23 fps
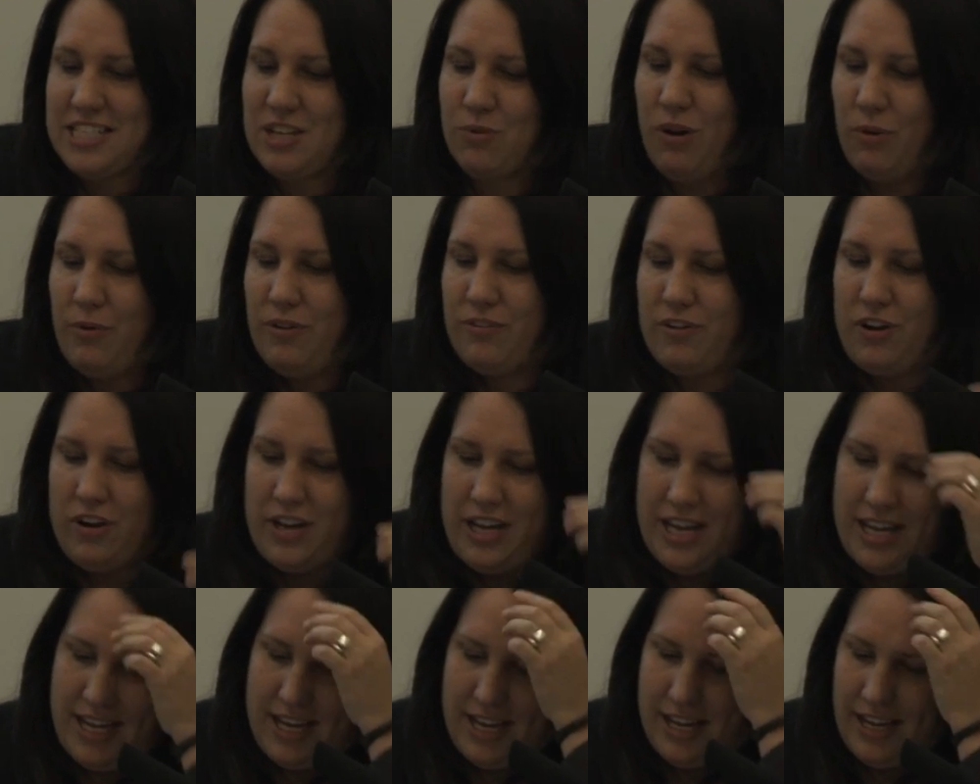So what we've
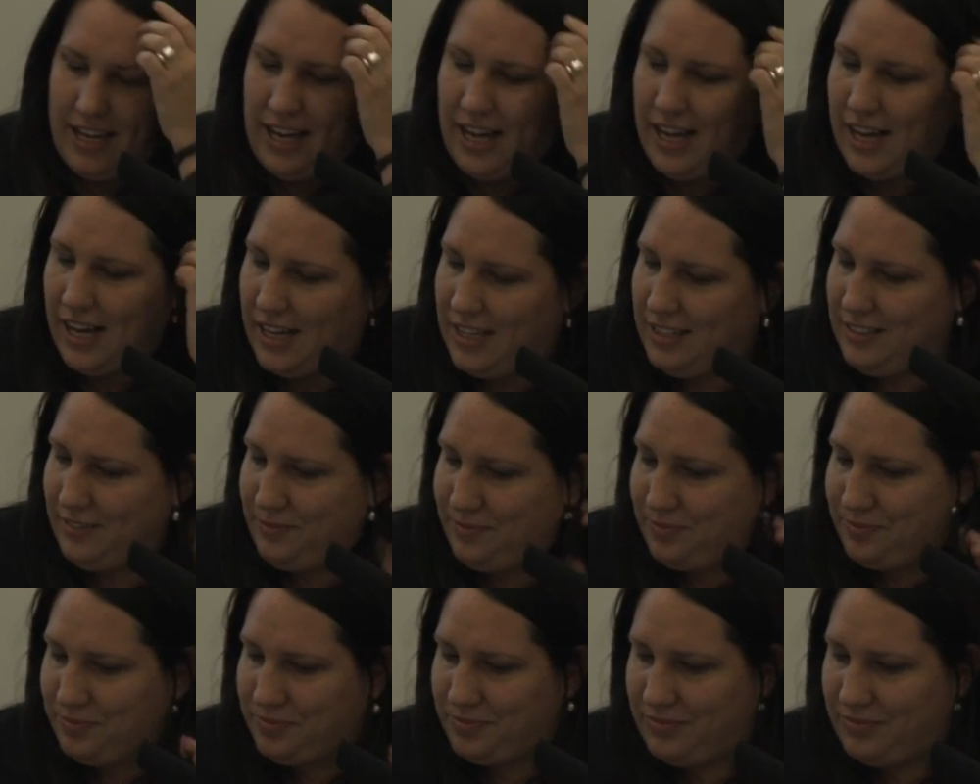got here are